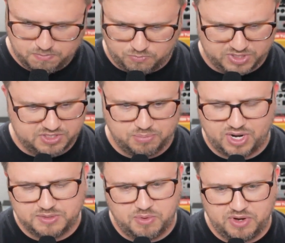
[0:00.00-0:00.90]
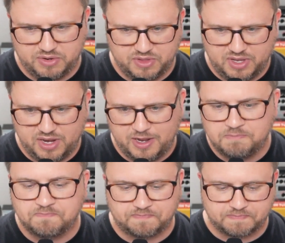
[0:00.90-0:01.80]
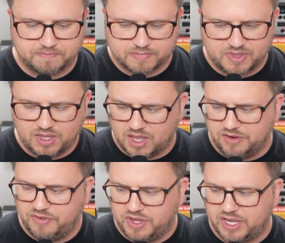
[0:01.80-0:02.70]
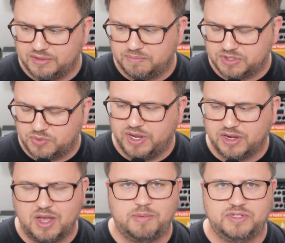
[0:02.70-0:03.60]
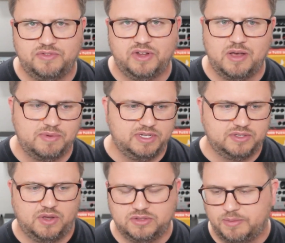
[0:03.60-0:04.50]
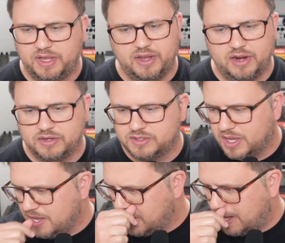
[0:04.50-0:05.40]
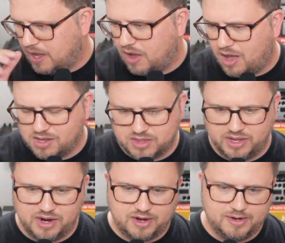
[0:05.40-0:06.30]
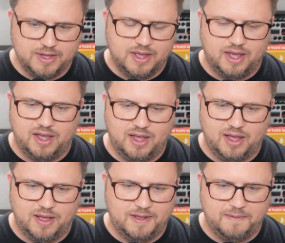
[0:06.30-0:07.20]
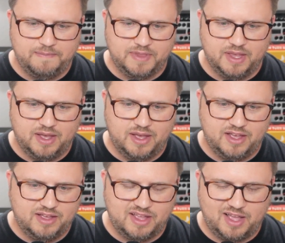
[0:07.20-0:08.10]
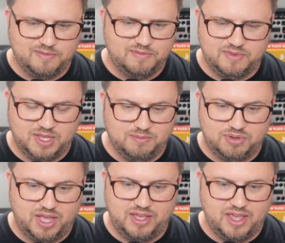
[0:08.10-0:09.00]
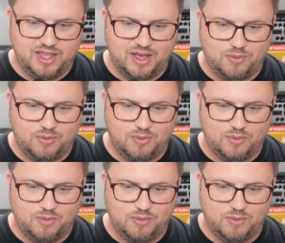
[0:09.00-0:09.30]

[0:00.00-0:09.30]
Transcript: What's the price point you're looking in? And if you get between a couple different companies, Ultimate Ears, uh, Alclair, um uh i blanking uh